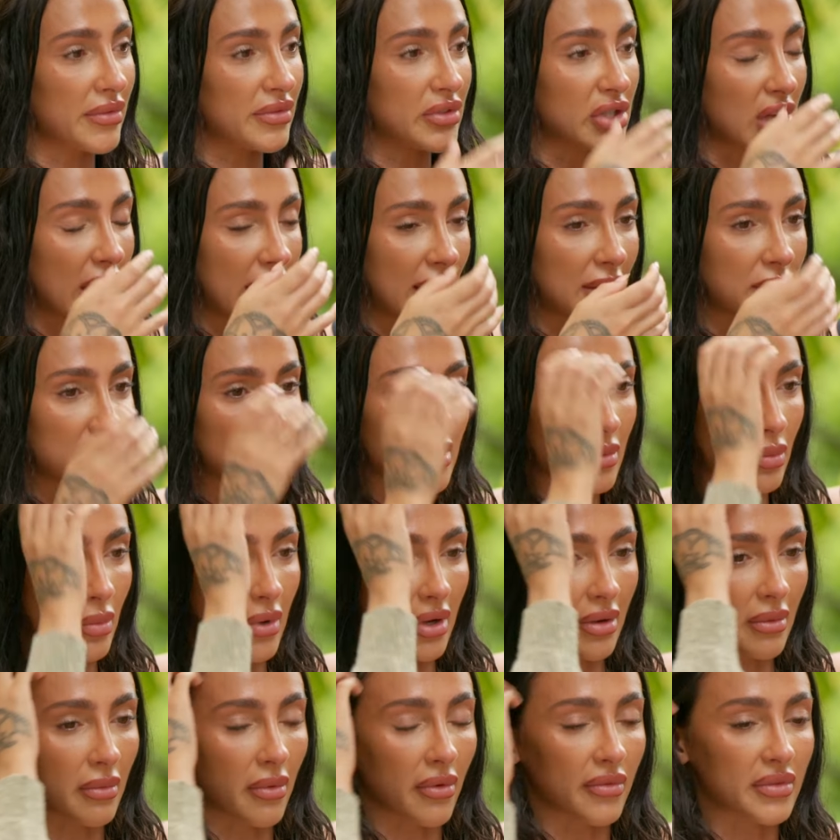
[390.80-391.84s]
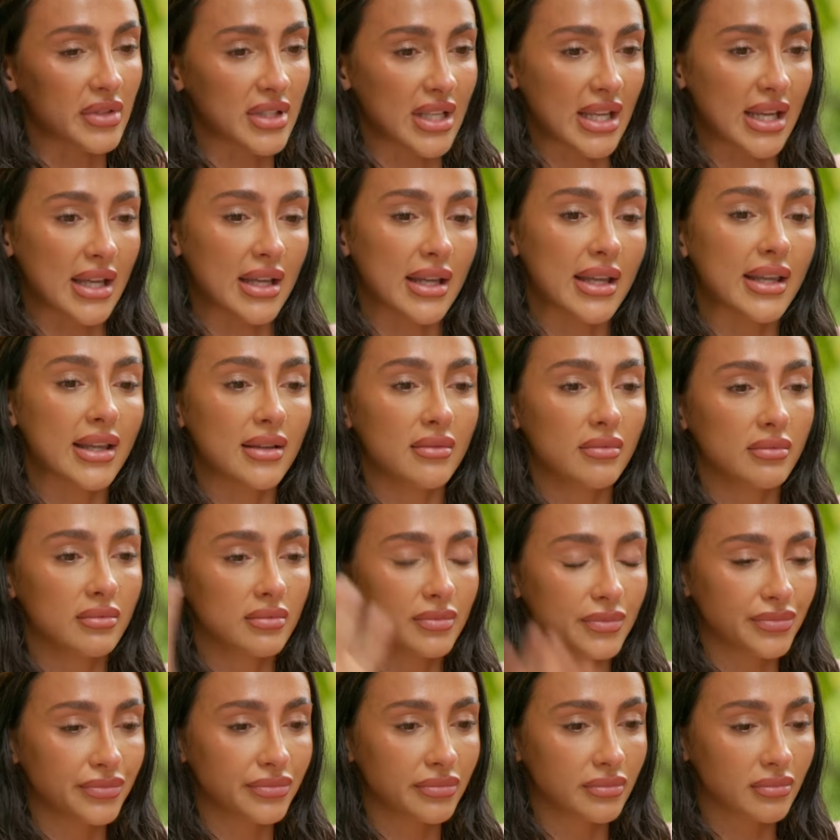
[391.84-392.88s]
with James and we're obviously
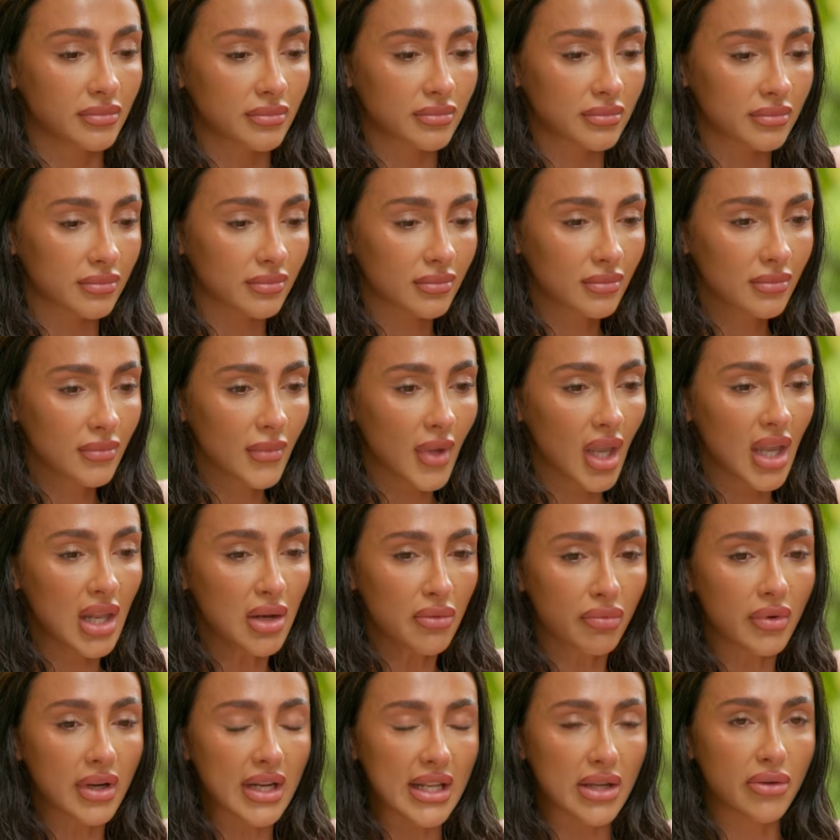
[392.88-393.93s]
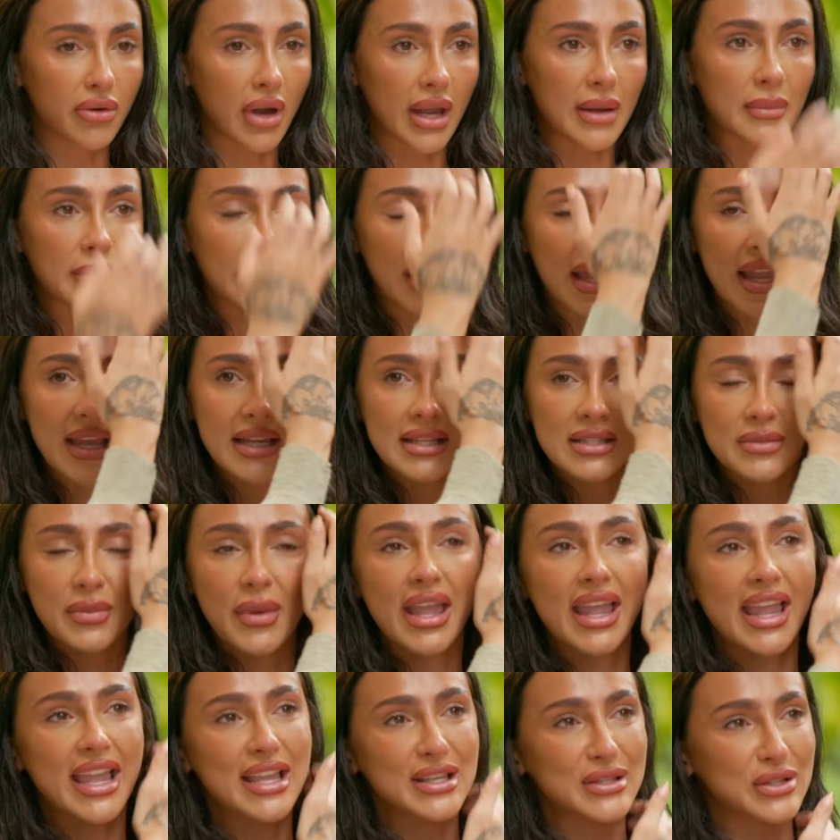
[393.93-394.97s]
in a really great place,
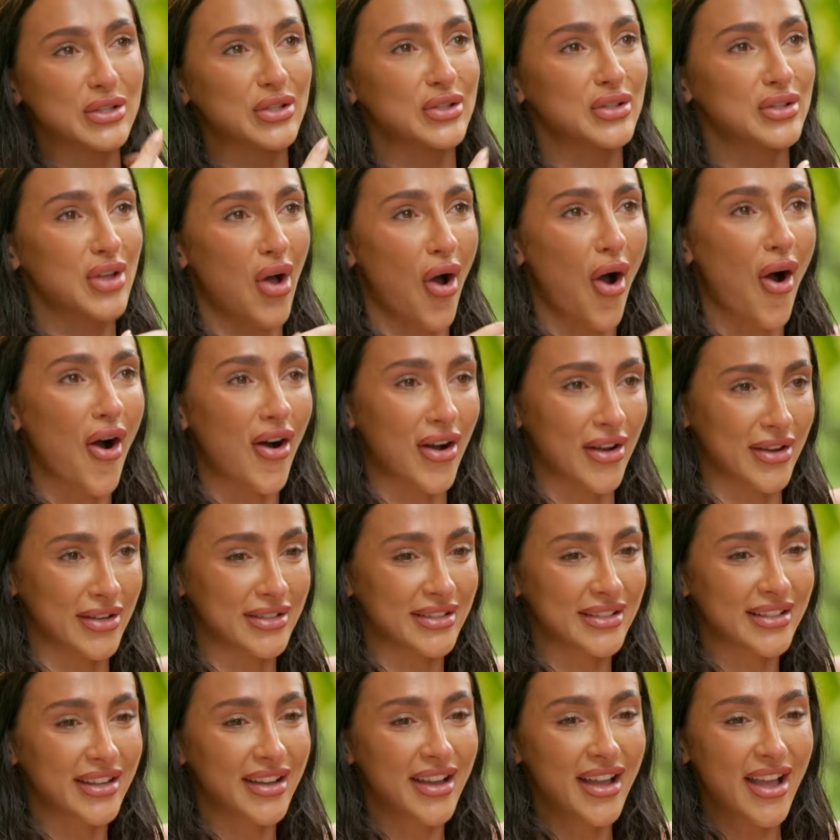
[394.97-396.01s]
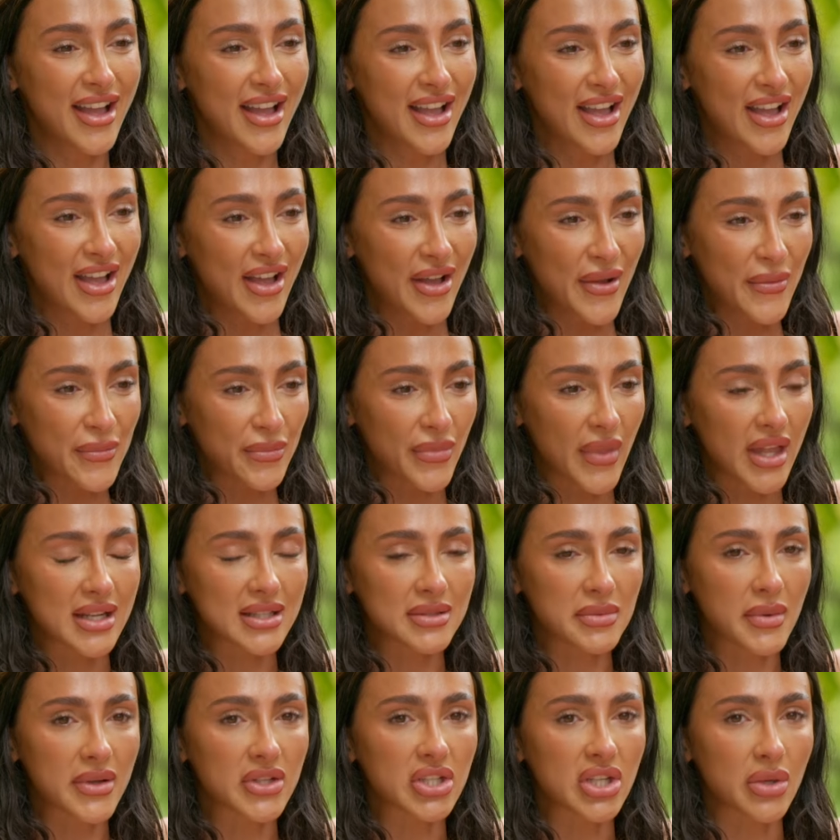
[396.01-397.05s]
but it is just hard and
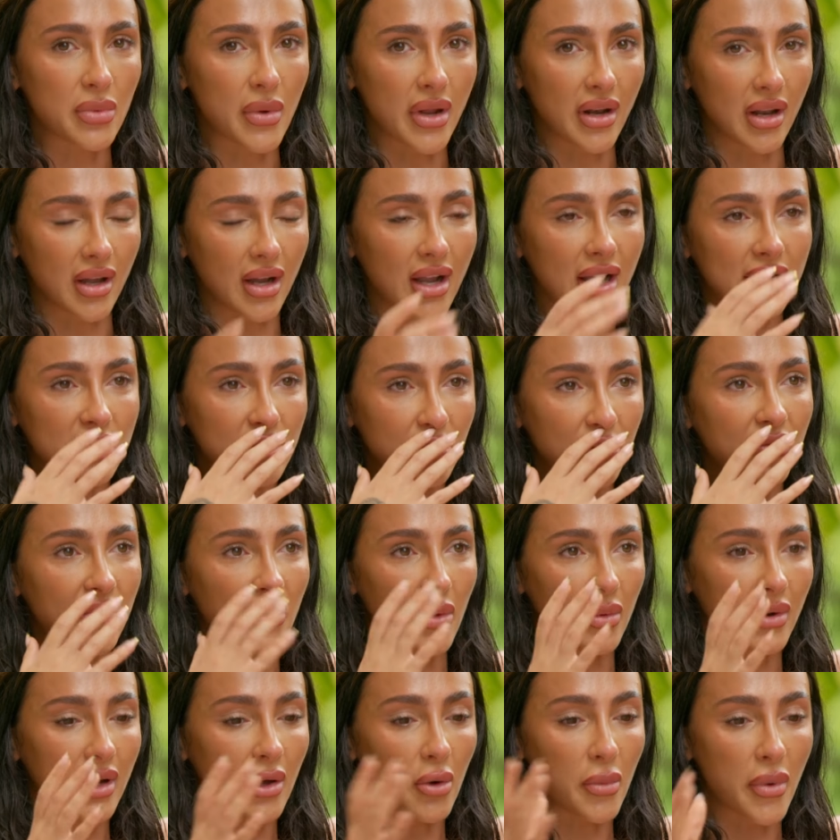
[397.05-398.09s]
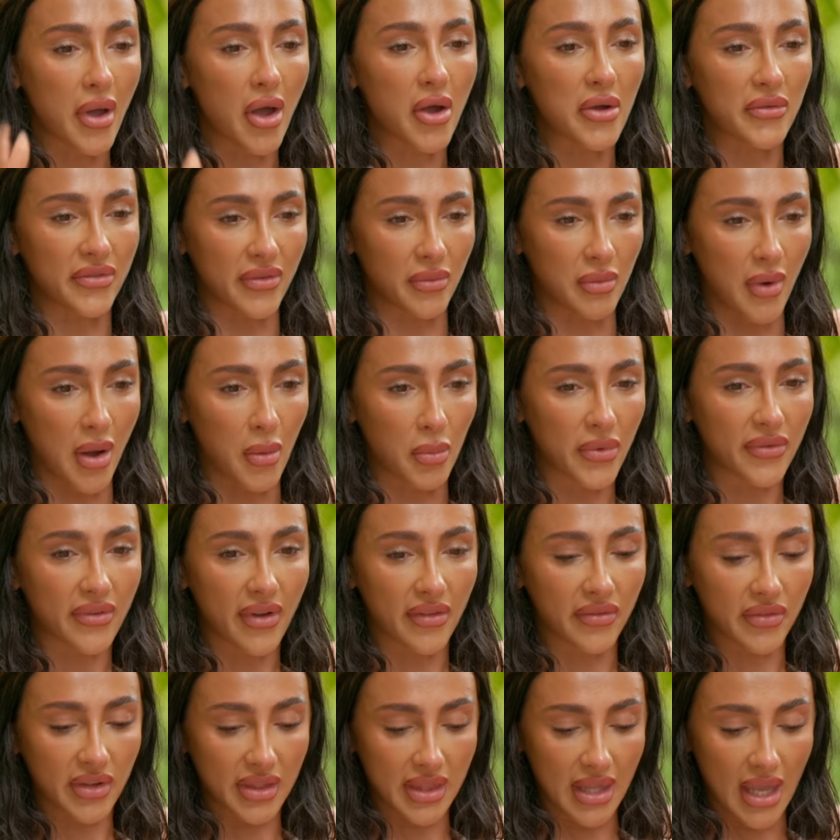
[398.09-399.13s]
especially when like I do feel a little bit overwhelmed with
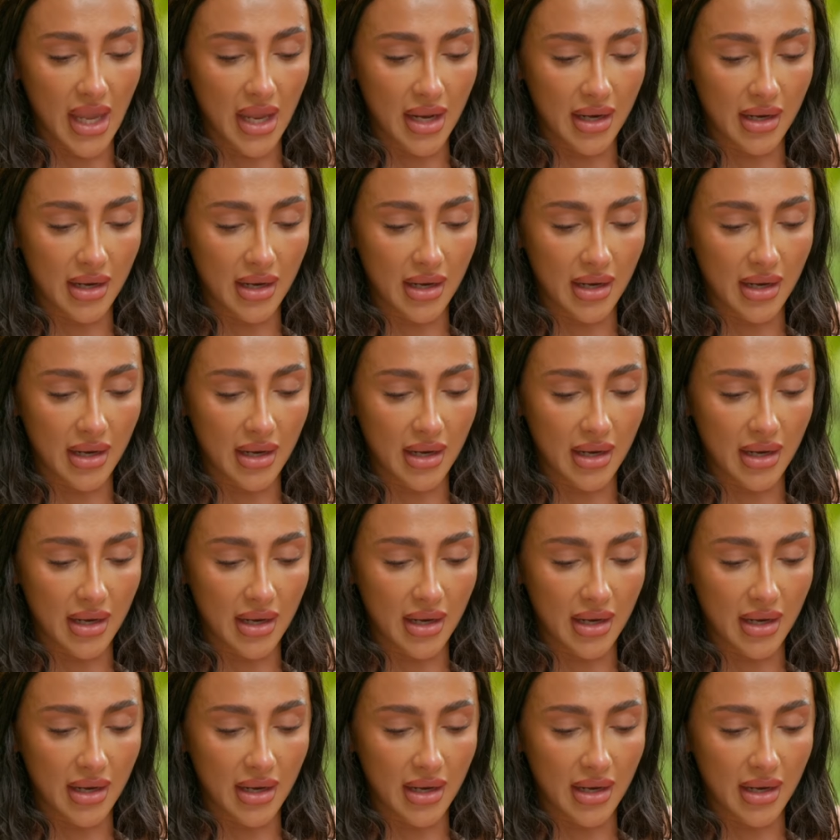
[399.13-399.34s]
everything.